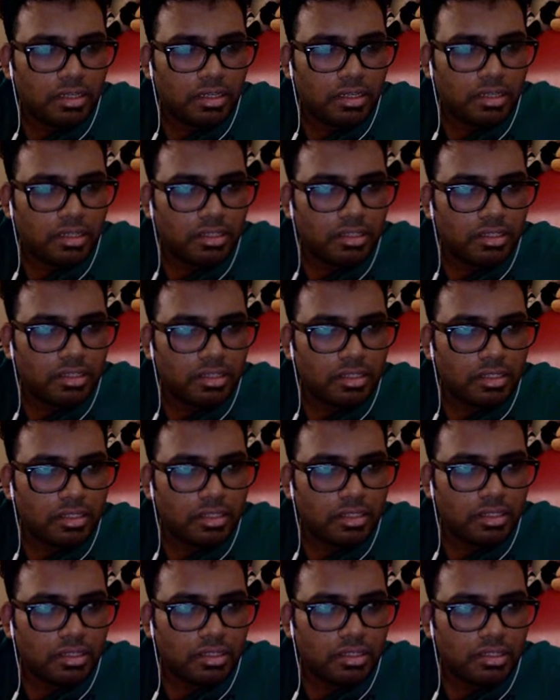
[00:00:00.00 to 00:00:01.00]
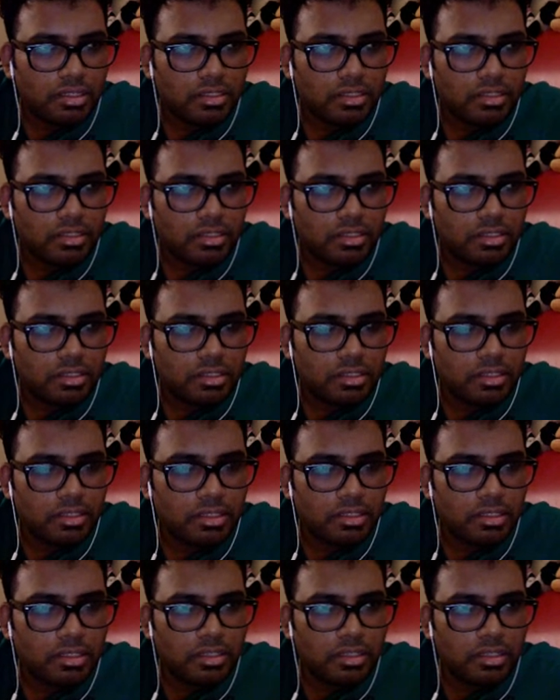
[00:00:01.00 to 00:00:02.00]
and then
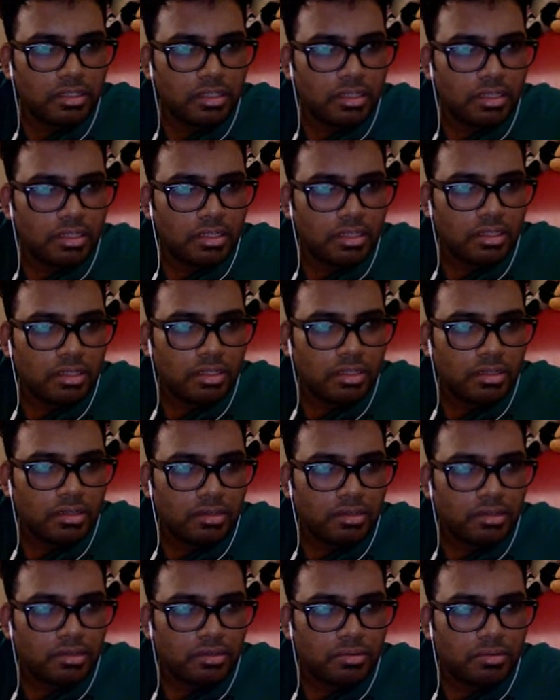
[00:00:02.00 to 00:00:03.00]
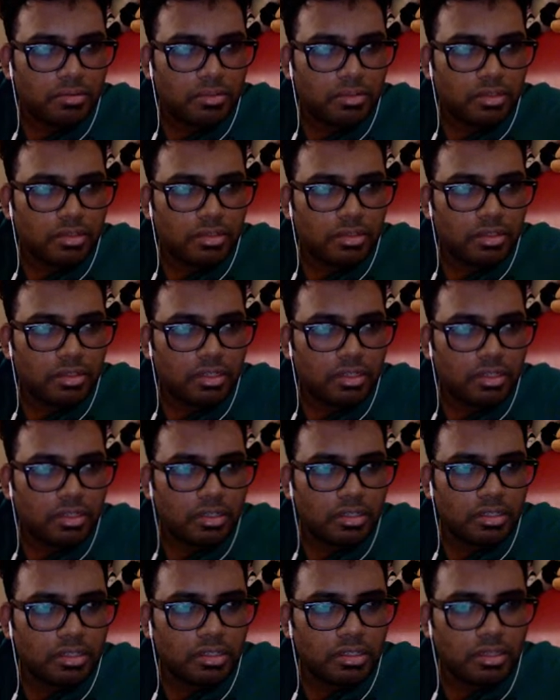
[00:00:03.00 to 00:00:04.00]
oops, sorry,
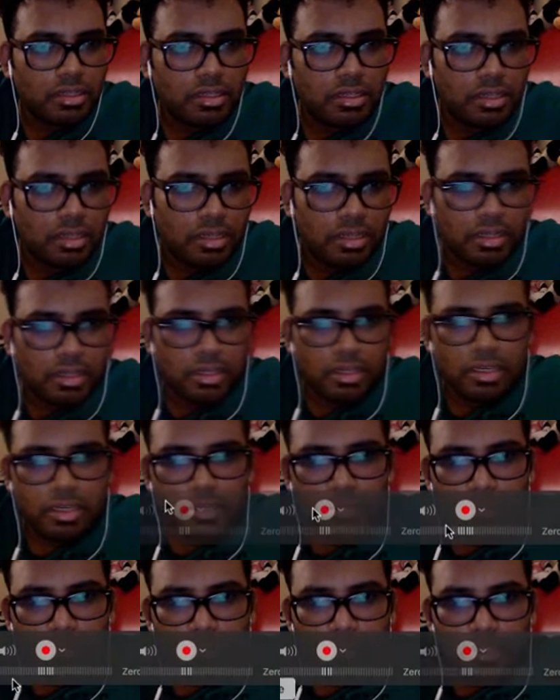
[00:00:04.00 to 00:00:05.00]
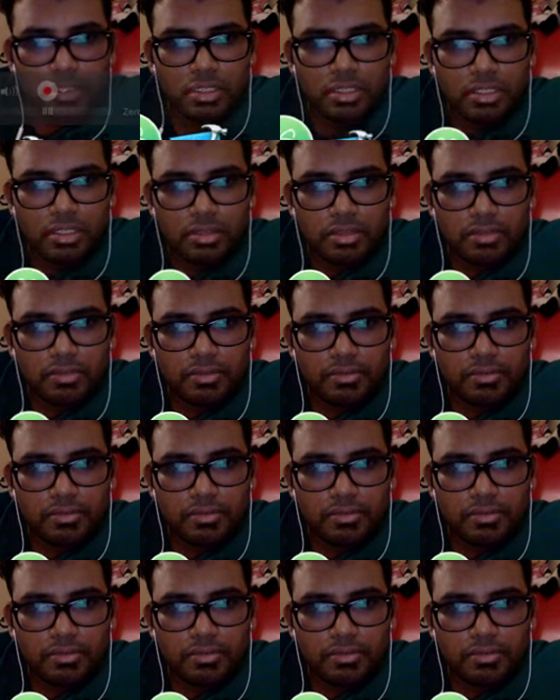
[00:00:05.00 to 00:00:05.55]
let me see the